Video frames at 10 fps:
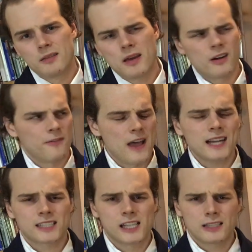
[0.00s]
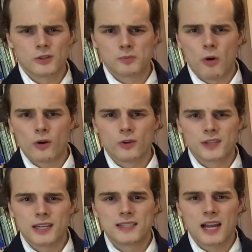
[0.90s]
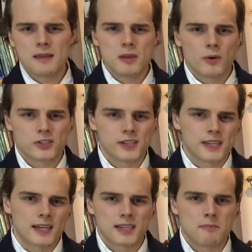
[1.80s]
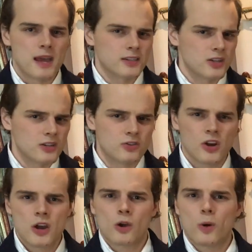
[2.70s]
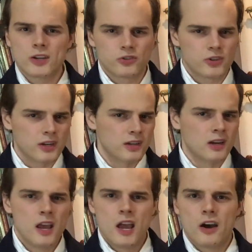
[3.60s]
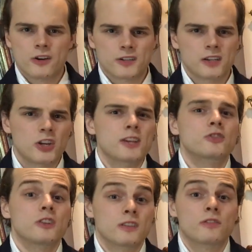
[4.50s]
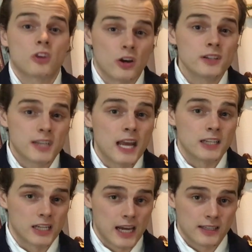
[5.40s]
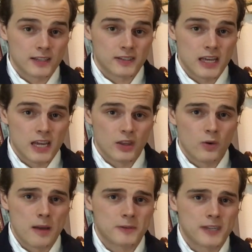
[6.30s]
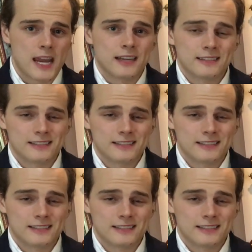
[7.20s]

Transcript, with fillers: Matter of fact, click those portholes any time you wish to send us a message, question, or suggestions of content you'd like to see on the website.